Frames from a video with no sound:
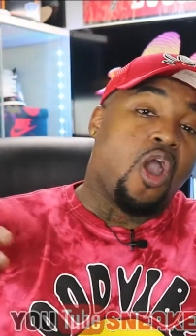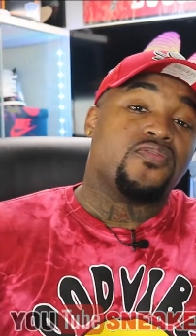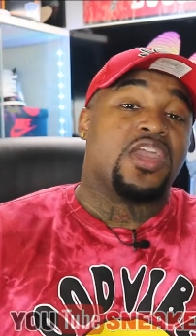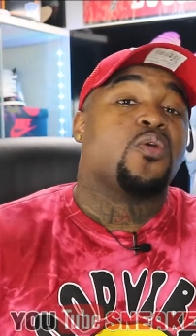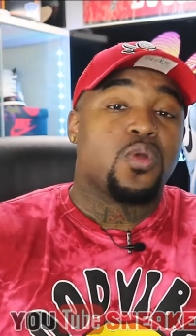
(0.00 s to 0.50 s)

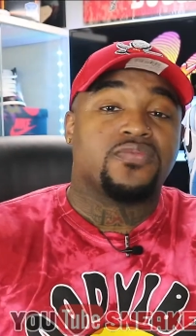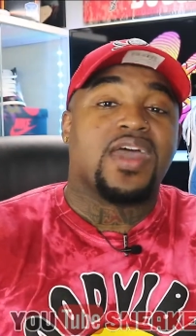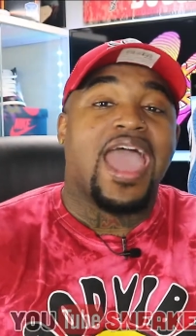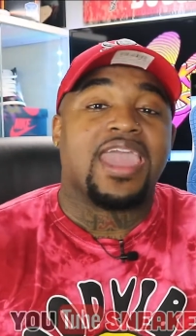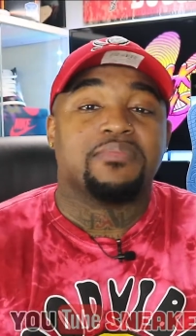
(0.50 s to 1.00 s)
they're worth
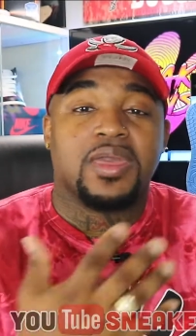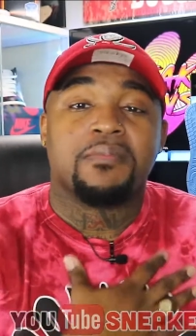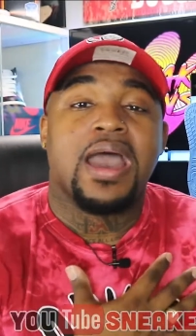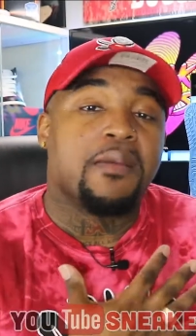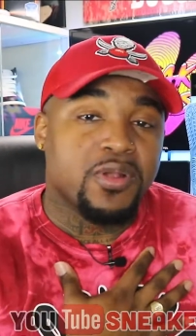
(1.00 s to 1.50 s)
the hype,
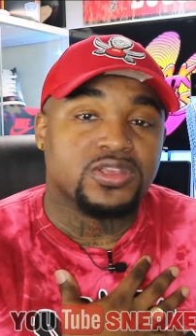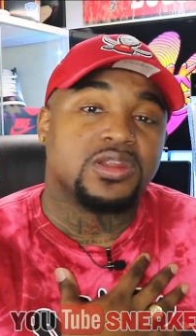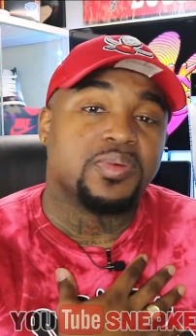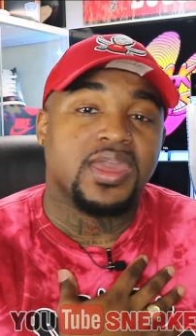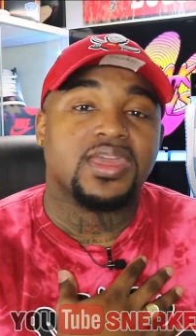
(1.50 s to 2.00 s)
in my
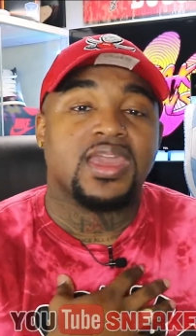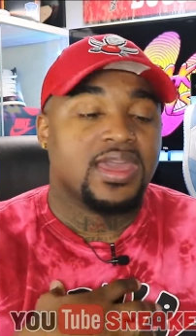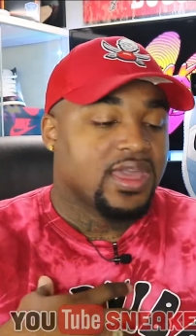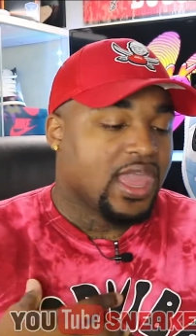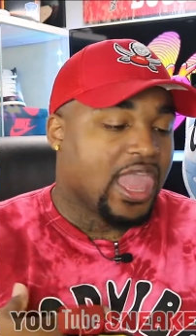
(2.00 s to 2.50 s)
personal opinion,
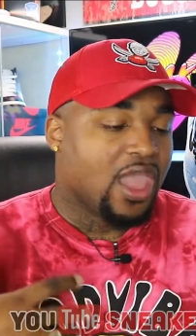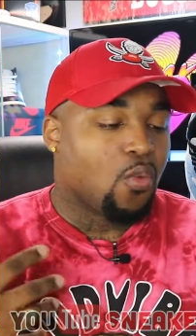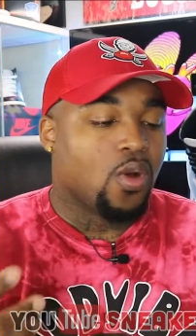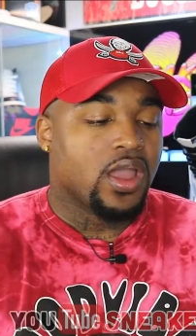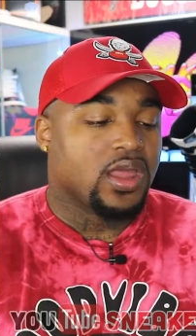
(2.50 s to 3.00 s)

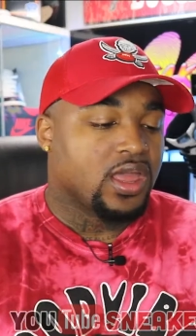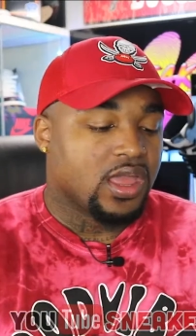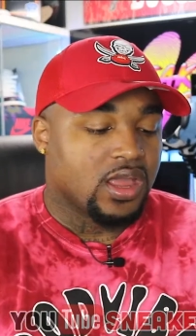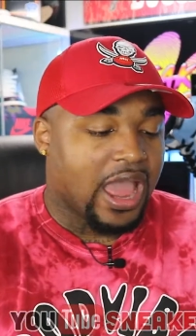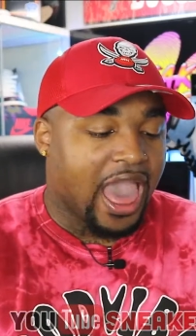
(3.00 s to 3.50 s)
and what
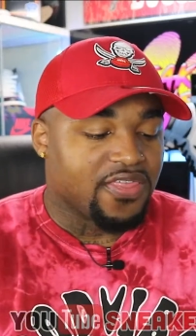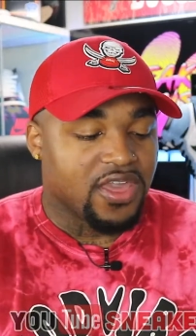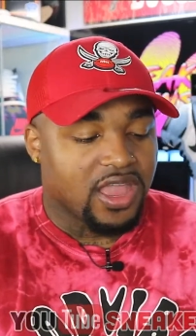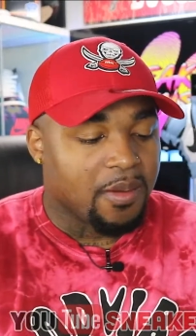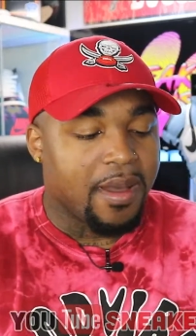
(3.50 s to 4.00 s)
I
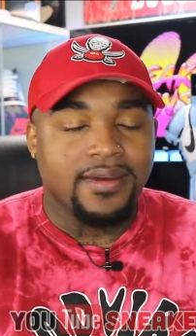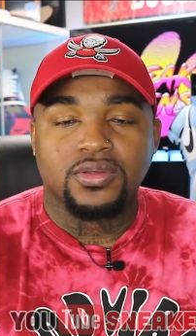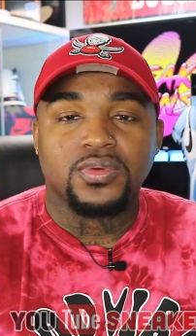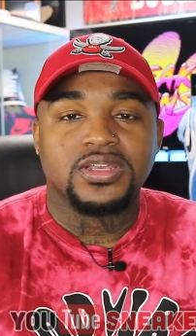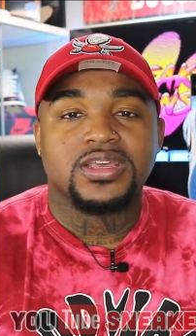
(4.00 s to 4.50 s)
think about
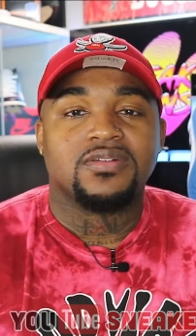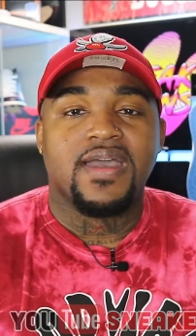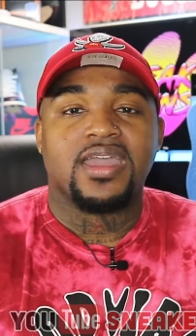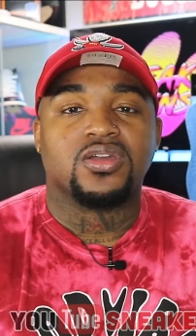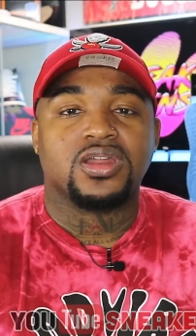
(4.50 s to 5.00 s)
the resale
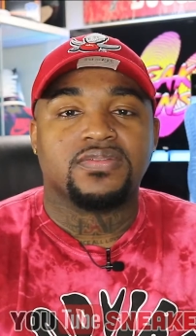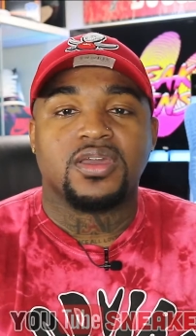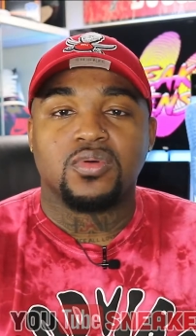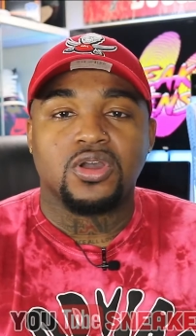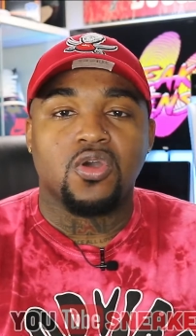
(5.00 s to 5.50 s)
value and if
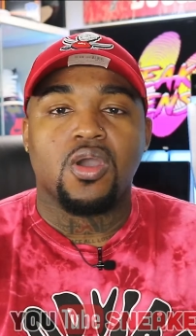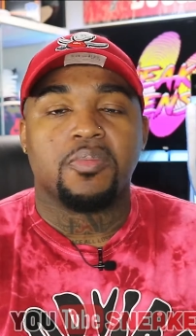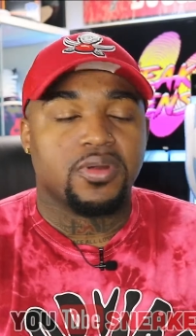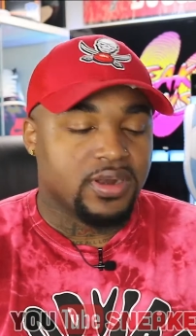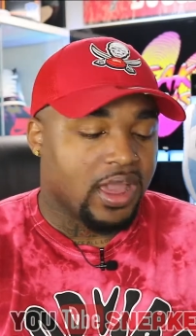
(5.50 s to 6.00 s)
they will go
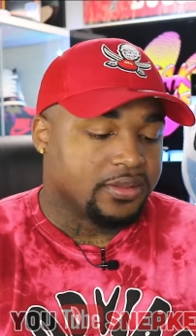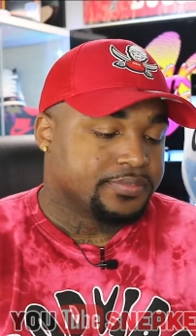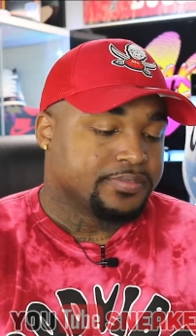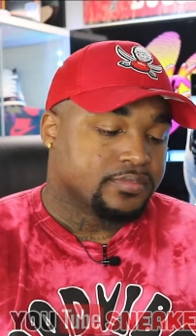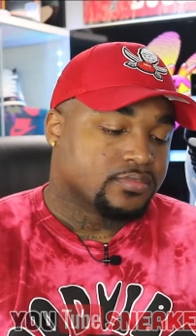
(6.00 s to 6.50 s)
up or not.
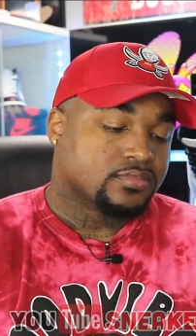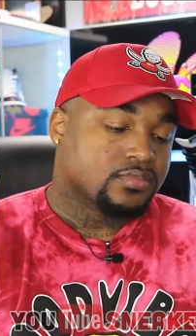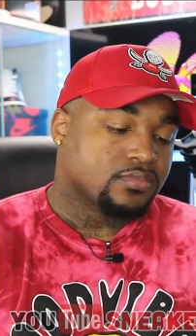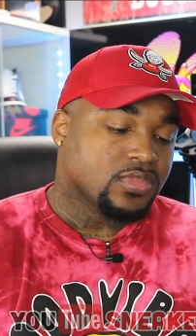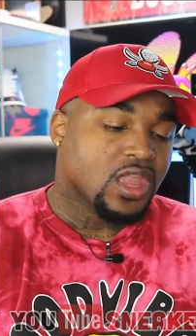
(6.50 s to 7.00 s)

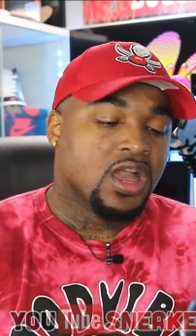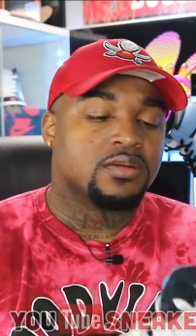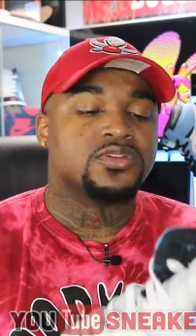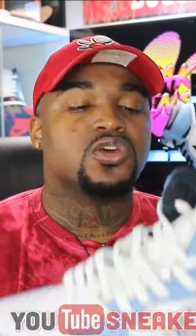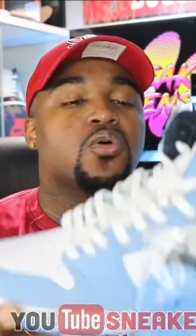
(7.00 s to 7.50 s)

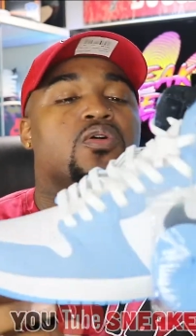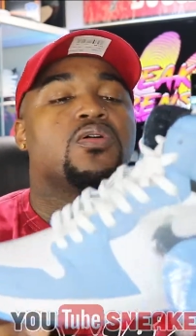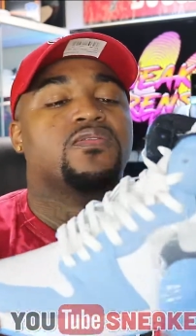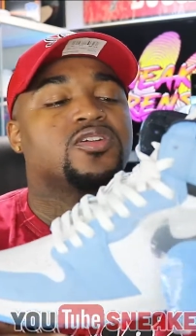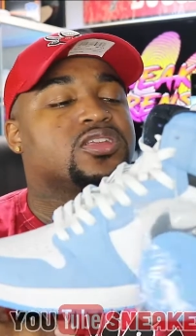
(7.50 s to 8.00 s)
So
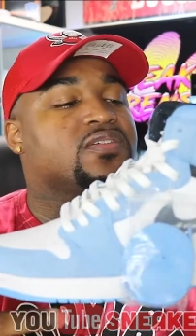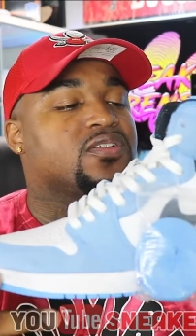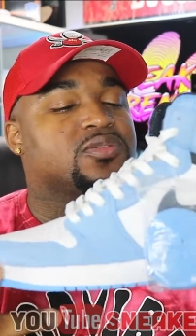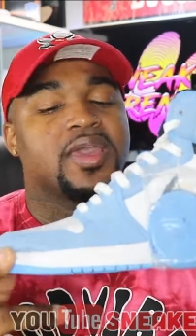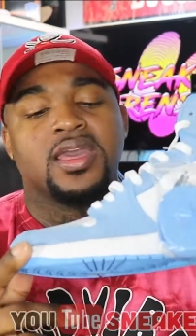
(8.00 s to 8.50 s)
first thing
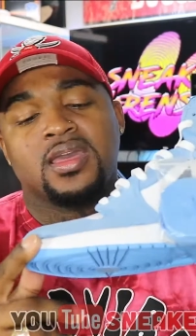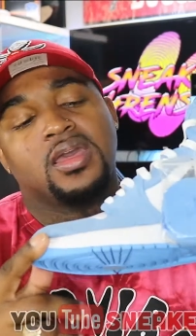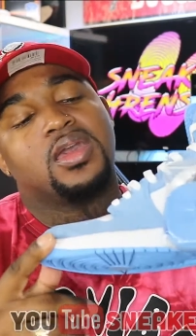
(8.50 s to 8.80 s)
first, man,